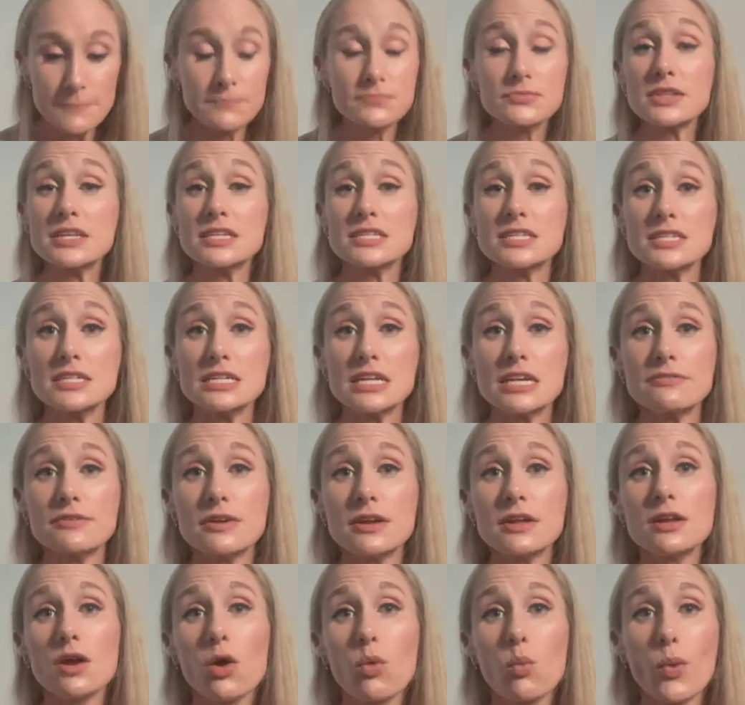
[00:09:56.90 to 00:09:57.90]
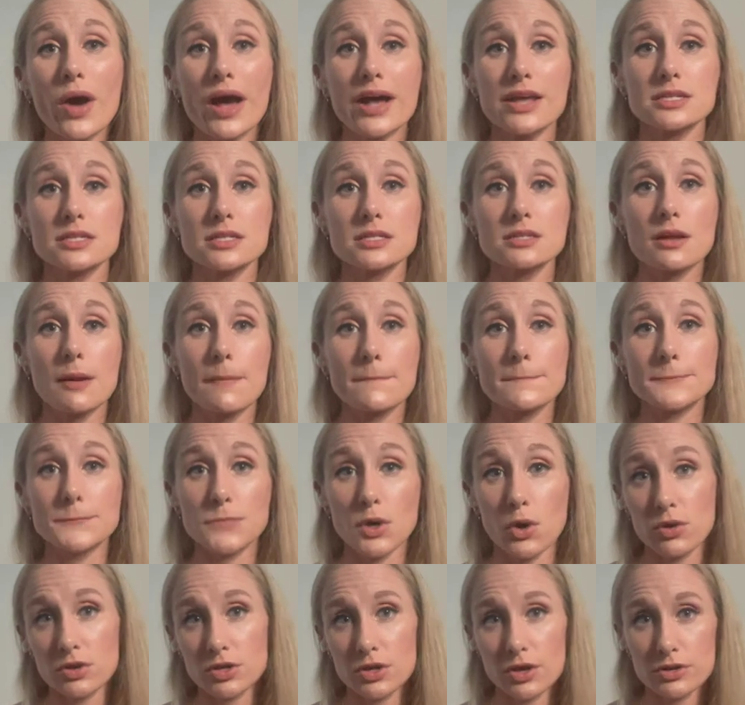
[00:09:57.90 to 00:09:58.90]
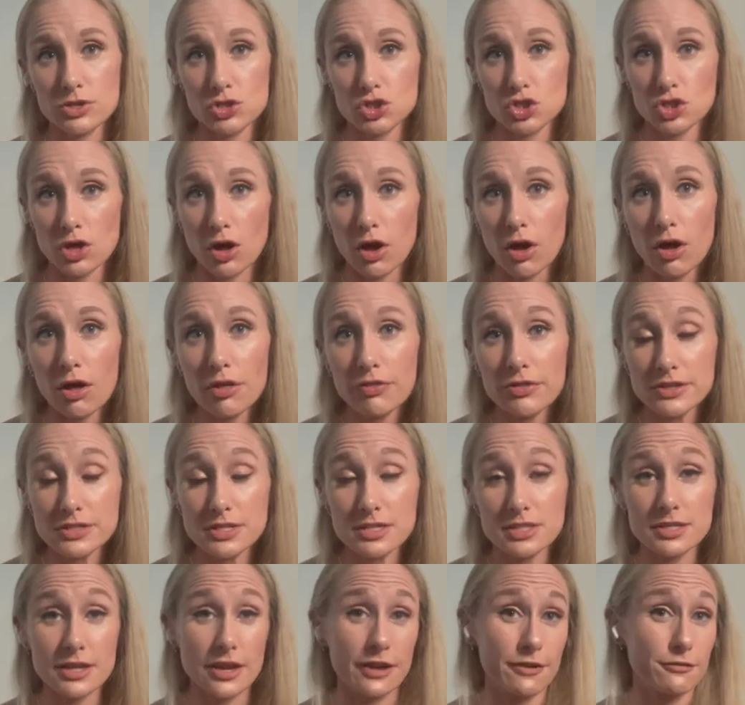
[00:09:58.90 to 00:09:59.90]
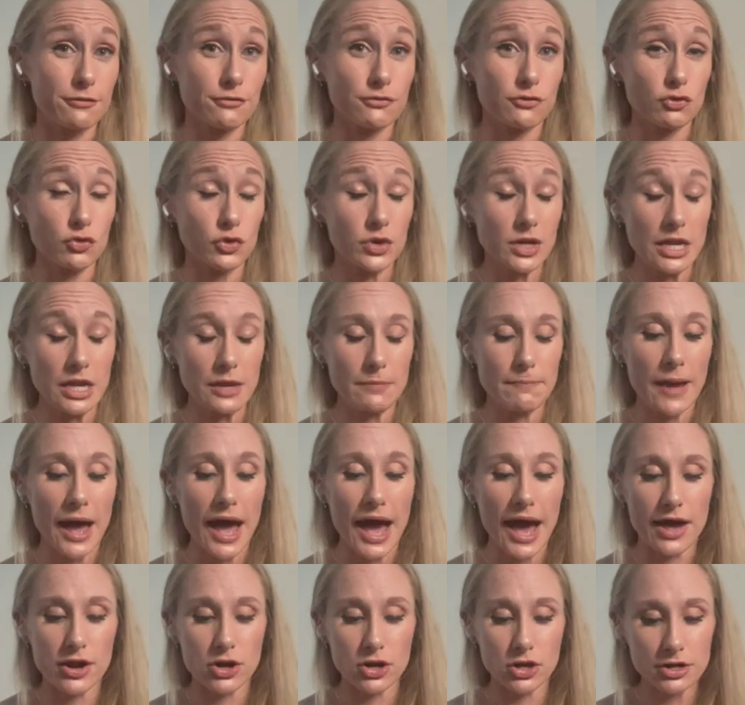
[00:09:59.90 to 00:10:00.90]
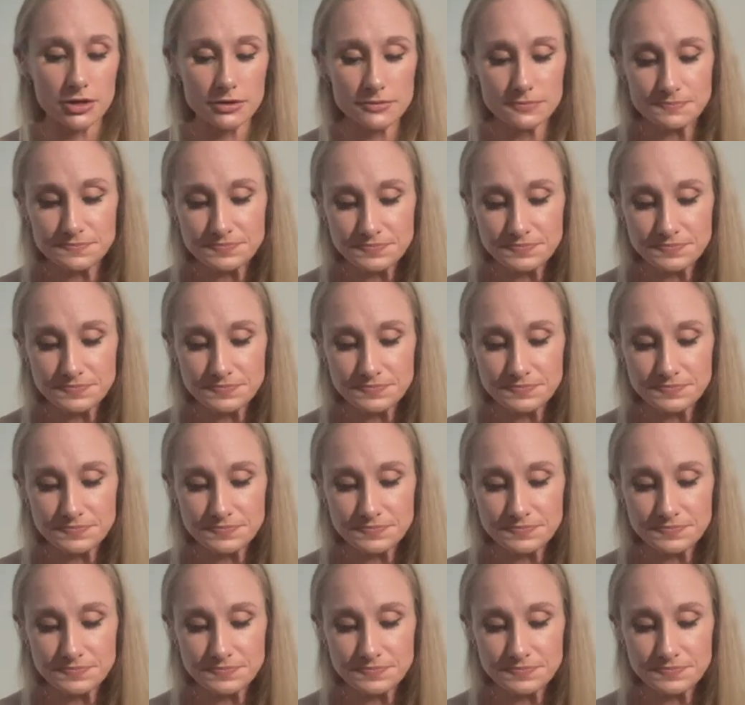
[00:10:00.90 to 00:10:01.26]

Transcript: the Stephen West Boneyard shawl. This is a free pattern.